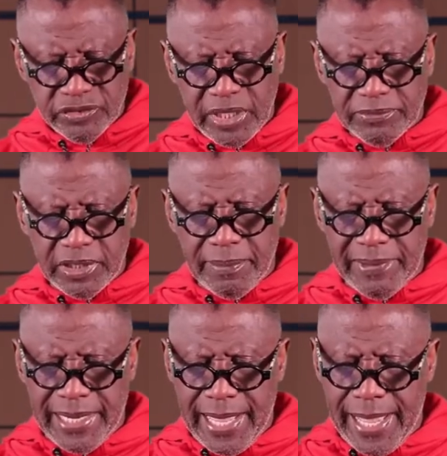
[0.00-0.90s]

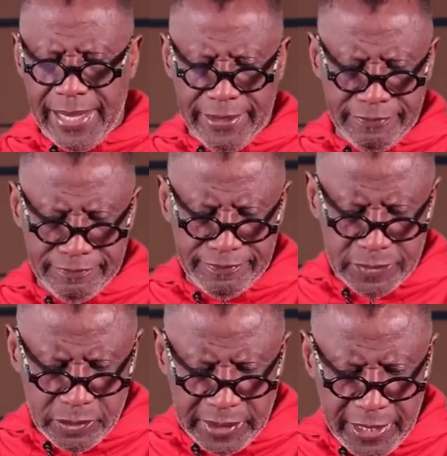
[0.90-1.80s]
9,
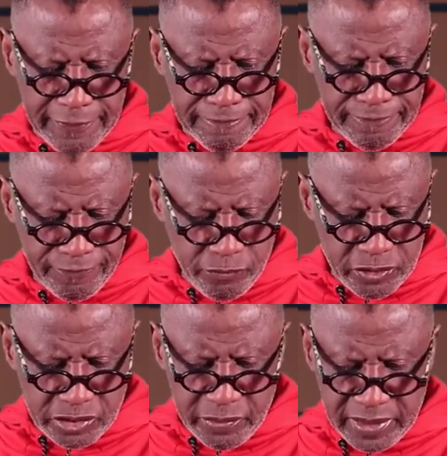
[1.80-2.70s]
okay?
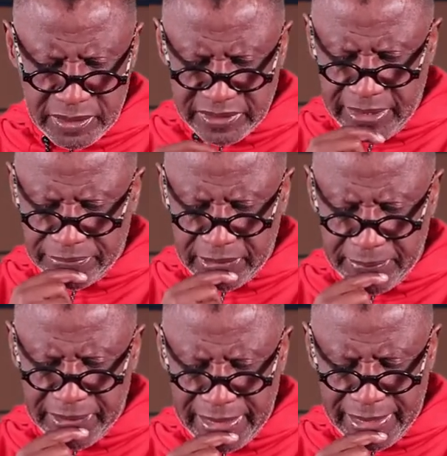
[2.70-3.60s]
1 Corinthians chapter
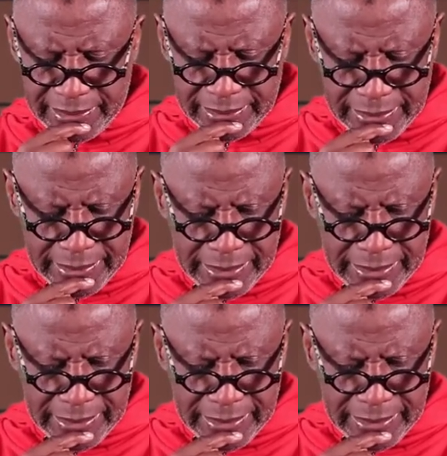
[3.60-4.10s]
number 9.